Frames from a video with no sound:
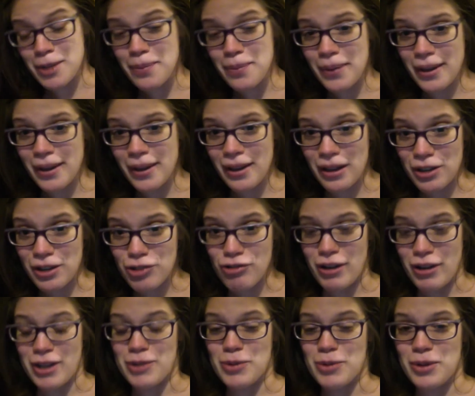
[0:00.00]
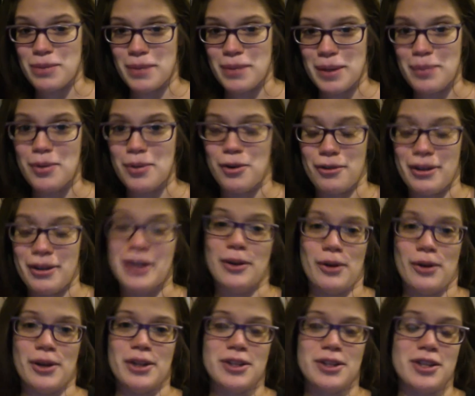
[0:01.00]
be a trend with me pouring
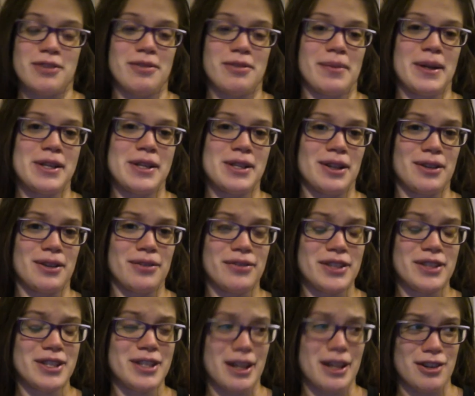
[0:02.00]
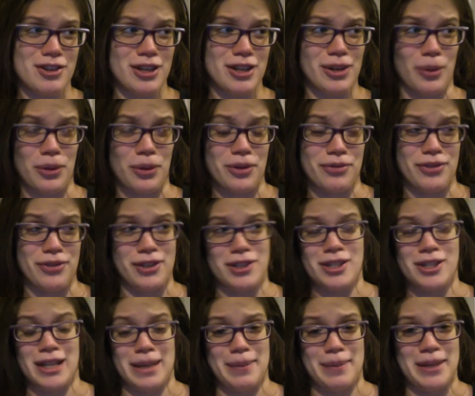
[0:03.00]
yogurt over myself. It's actually not the first
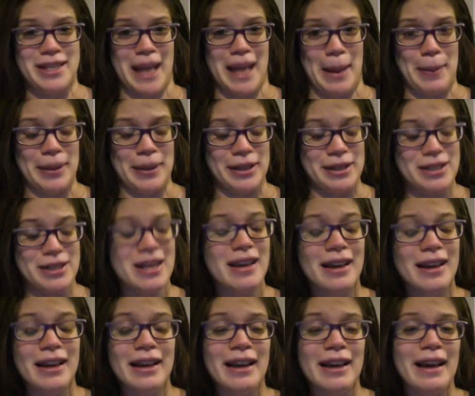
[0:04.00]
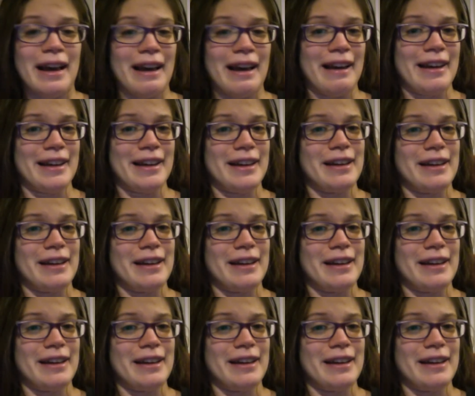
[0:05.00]
time it's happened. And